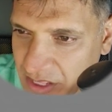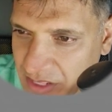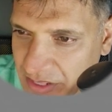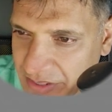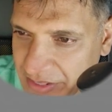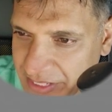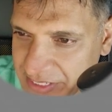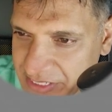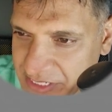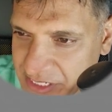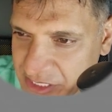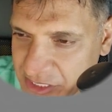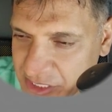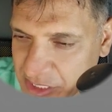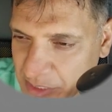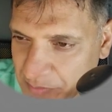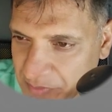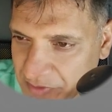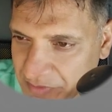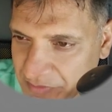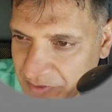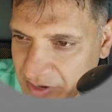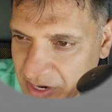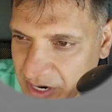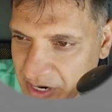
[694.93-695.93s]
That's our depth
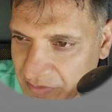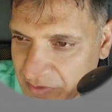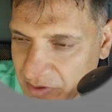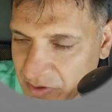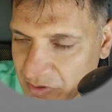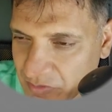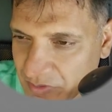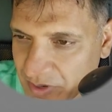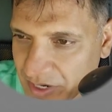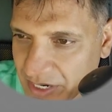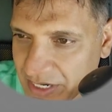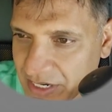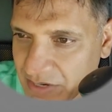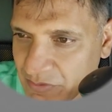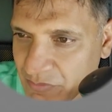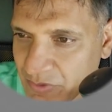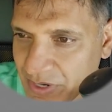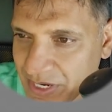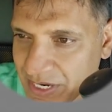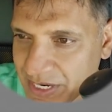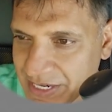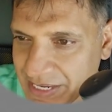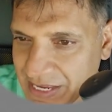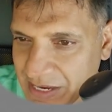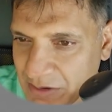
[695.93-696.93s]
of cover, right? And
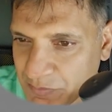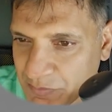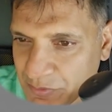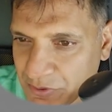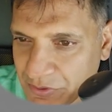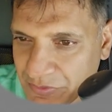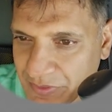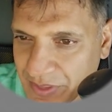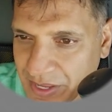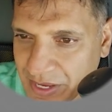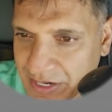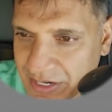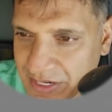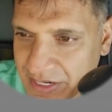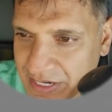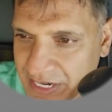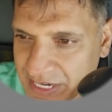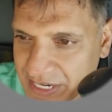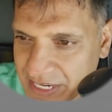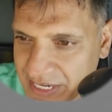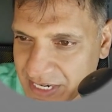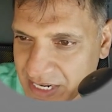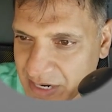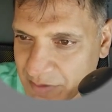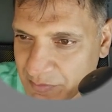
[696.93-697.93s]
we can output that in
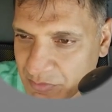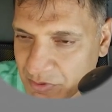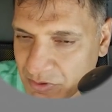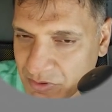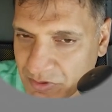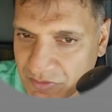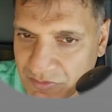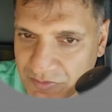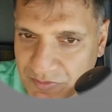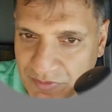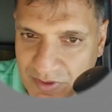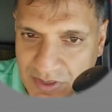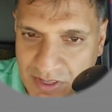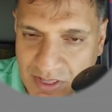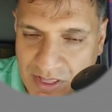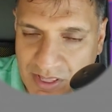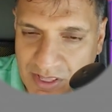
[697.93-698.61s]
any number of